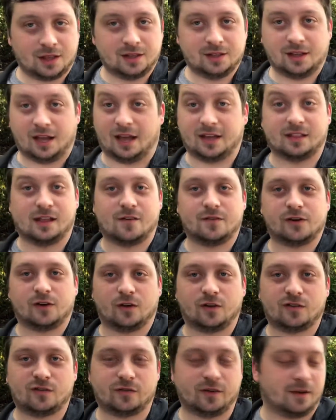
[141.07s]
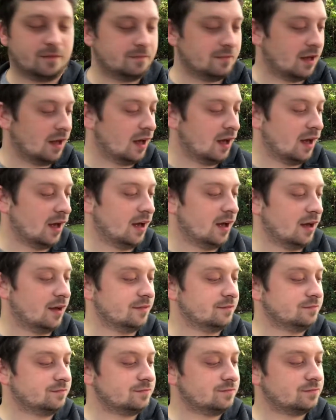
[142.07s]
I love Adult Swim.
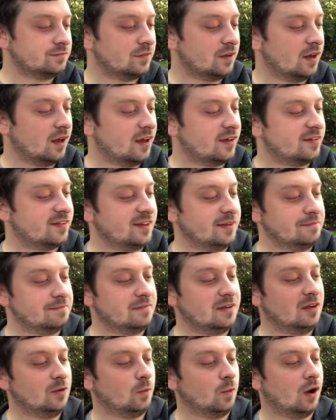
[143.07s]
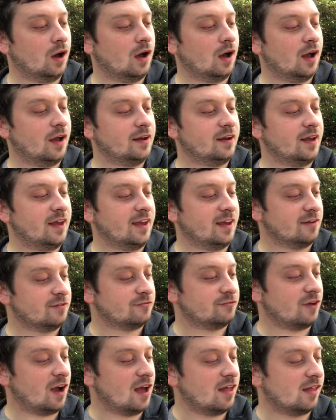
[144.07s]
I see Meatwad and
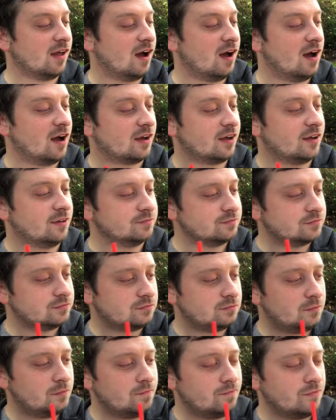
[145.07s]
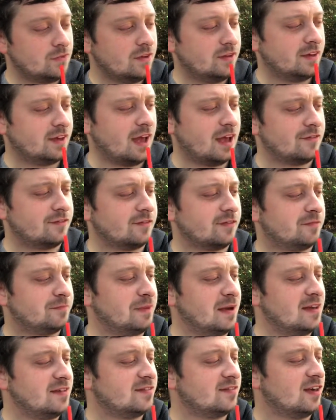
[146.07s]
Frylock, the guy from
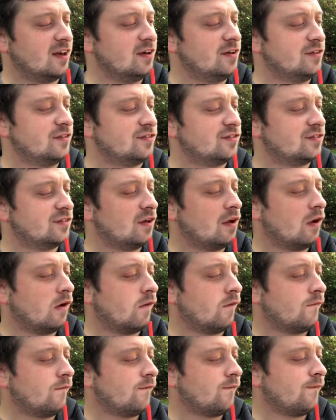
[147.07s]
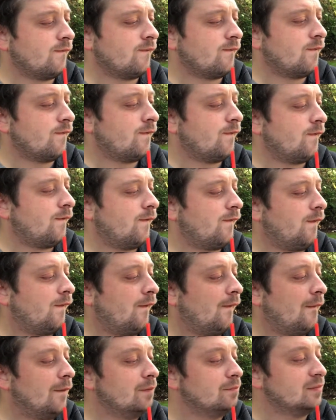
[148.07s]
Space Ghost,
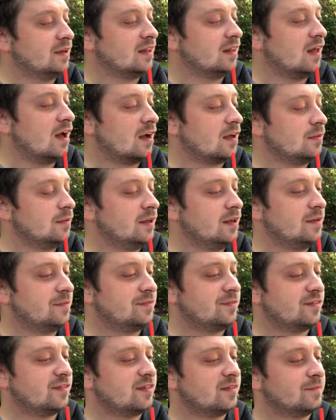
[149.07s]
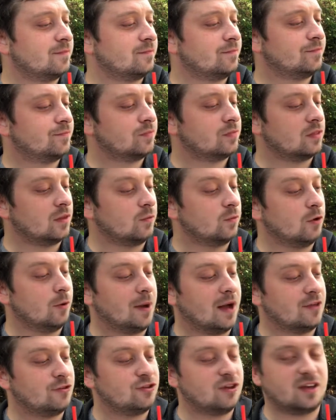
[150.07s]
Metalocalypse,
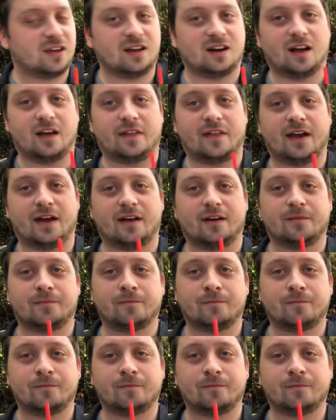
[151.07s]
Robot Chicken on there.